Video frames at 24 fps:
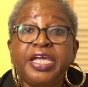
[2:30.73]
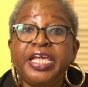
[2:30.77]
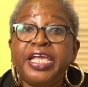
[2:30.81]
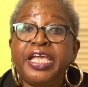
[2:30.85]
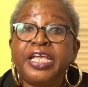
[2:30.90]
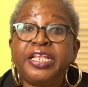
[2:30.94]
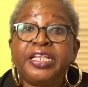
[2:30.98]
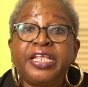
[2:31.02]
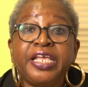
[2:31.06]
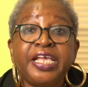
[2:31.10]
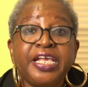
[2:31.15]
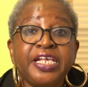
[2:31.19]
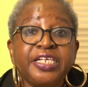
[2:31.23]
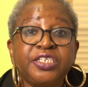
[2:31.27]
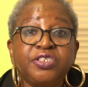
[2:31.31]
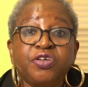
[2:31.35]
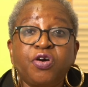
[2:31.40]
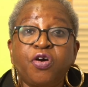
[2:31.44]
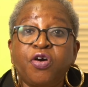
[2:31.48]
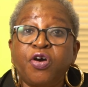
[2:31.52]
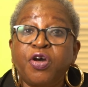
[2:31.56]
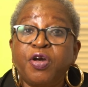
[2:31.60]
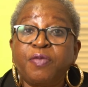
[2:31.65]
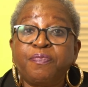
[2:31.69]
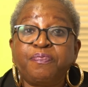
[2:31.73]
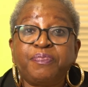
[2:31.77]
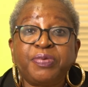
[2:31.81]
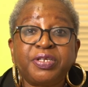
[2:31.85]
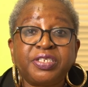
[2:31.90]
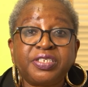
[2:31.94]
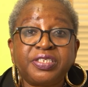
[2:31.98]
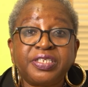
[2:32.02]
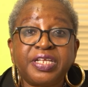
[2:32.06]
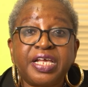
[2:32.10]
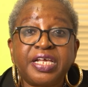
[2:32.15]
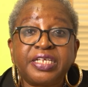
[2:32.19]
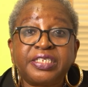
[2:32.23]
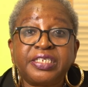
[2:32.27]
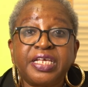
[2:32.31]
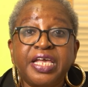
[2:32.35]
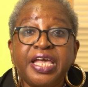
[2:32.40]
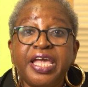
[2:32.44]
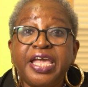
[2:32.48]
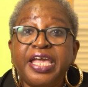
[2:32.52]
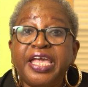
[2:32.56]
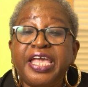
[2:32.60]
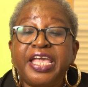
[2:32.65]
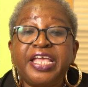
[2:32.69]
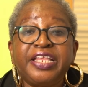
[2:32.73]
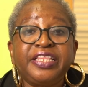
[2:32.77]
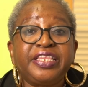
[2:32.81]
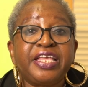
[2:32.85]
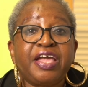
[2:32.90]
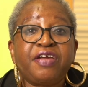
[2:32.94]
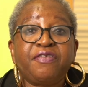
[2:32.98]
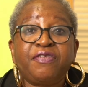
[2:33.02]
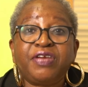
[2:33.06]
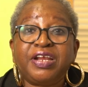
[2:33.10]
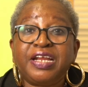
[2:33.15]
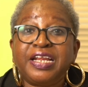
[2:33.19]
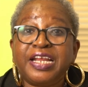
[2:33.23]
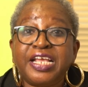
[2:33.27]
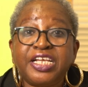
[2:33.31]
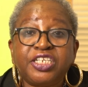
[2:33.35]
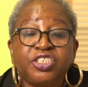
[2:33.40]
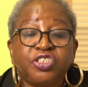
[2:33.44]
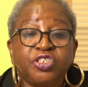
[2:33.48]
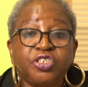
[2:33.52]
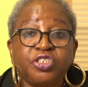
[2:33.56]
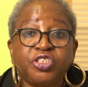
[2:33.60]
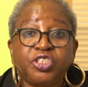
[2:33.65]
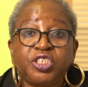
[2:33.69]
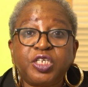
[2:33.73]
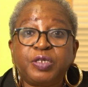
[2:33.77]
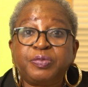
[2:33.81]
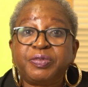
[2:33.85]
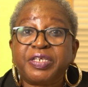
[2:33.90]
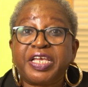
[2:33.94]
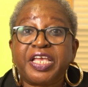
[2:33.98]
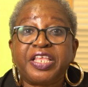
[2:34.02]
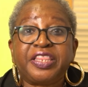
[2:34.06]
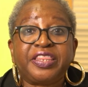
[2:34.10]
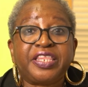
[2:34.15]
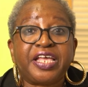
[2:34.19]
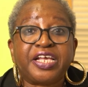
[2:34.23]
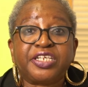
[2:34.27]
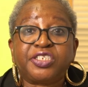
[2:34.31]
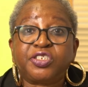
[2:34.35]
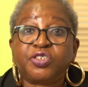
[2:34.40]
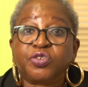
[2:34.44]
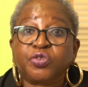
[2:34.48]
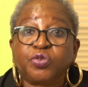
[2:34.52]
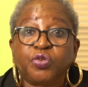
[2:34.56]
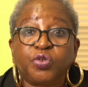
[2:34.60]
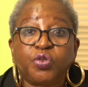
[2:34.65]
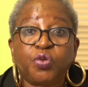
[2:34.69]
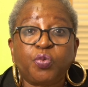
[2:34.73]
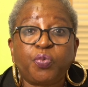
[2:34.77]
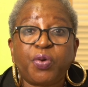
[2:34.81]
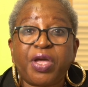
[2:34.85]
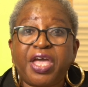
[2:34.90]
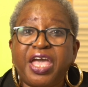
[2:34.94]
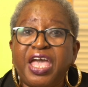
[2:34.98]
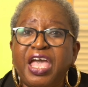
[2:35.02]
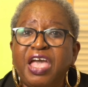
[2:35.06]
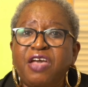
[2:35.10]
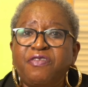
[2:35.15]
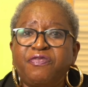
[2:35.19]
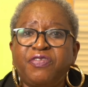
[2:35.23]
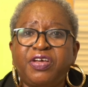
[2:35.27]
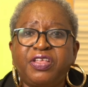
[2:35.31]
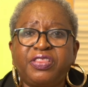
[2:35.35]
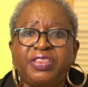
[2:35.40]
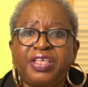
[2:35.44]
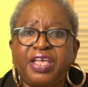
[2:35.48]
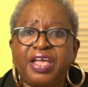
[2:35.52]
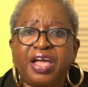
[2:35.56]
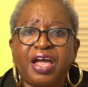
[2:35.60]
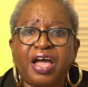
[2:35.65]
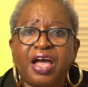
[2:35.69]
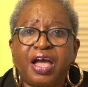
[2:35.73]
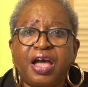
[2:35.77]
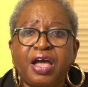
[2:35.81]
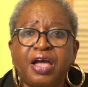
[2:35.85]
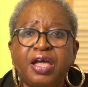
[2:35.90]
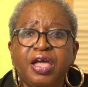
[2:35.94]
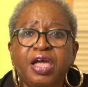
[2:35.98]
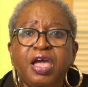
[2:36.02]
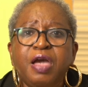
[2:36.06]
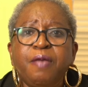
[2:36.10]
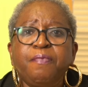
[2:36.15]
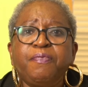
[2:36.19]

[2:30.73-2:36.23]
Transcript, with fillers: in his or her business, in their relationships, in their school, wherever they are,